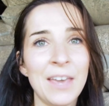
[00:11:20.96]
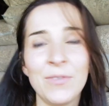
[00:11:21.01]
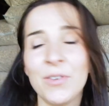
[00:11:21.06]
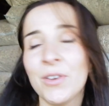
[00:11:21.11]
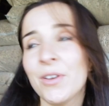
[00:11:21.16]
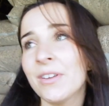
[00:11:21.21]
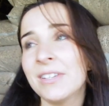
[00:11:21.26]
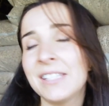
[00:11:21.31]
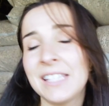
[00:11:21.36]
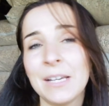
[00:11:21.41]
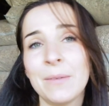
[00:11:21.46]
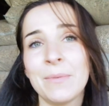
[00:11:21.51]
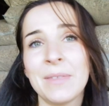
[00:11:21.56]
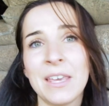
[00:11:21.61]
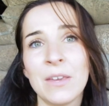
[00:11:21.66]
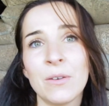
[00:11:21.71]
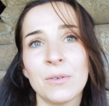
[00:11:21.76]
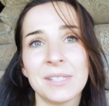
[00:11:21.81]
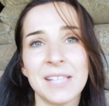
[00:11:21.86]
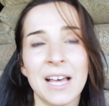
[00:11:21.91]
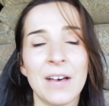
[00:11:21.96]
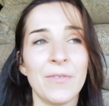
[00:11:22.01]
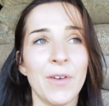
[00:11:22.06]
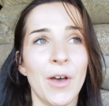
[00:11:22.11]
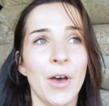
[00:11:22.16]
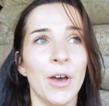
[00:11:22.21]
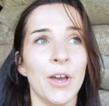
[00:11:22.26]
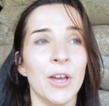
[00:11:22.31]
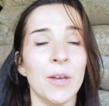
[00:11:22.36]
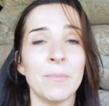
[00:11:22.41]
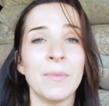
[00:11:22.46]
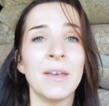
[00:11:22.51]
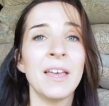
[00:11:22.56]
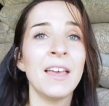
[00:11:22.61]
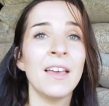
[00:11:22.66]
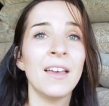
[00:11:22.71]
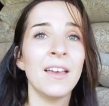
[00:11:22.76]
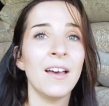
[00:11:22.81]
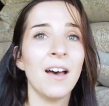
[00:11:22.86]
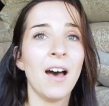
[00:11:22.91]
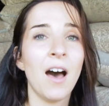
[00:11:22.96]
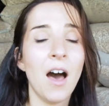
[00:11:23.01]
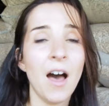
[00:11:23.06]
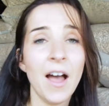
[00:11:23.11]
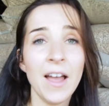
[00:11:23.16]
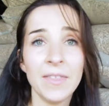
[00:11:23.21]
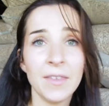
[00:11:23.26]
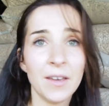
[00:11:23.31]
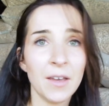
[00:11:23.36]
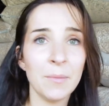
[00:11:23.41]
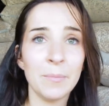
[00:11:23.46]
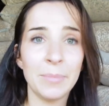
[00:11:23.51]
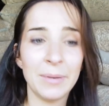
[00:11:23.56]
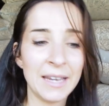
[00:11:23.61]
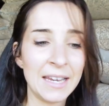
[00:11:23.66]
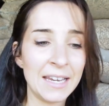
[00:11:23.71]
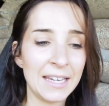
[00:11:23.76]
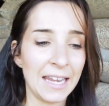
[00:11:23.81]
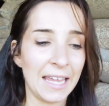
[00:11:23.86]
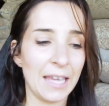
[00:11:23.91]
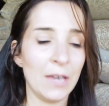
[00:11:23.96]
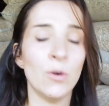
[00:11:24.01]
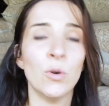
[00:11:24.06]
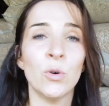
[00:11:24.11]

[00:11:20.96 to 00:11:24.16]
if you can deal with it yourself at home, either completely